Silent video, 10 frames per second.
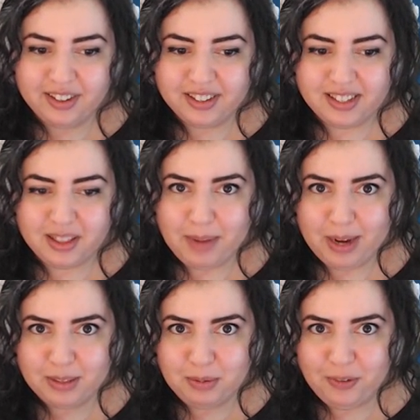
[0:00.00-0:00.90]
you could see the
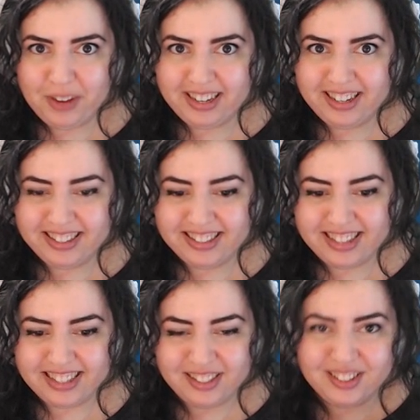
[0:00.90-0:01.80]
mouse moving because
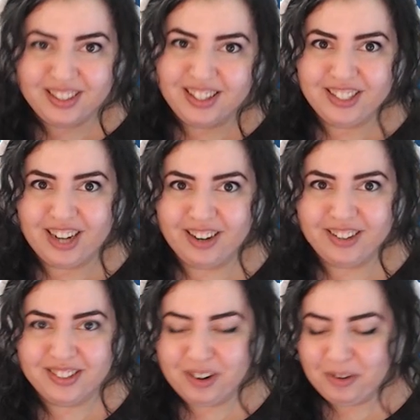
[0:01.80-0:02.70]
that's using the
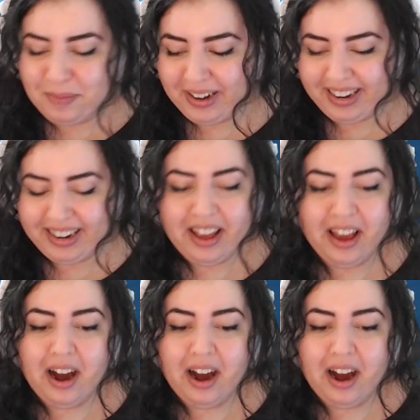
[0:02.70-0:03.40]
gyroscope in it,